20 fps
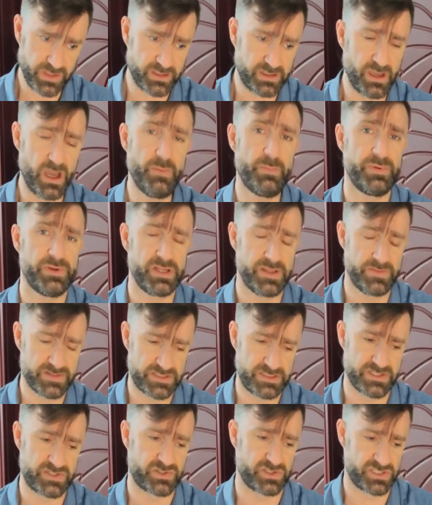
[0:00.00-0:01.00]
company, this
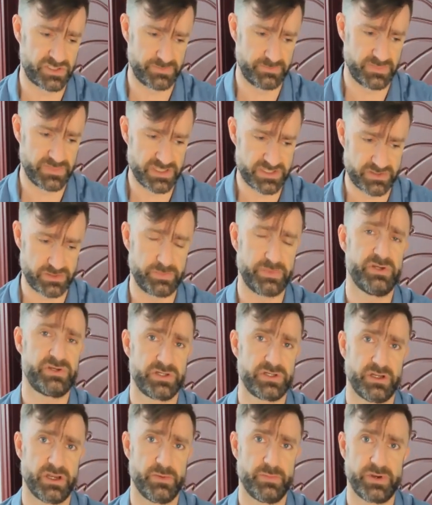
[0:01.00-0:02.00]

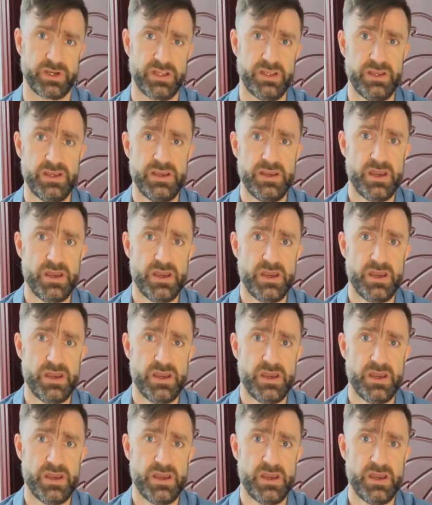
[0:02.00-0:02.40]
distribution company,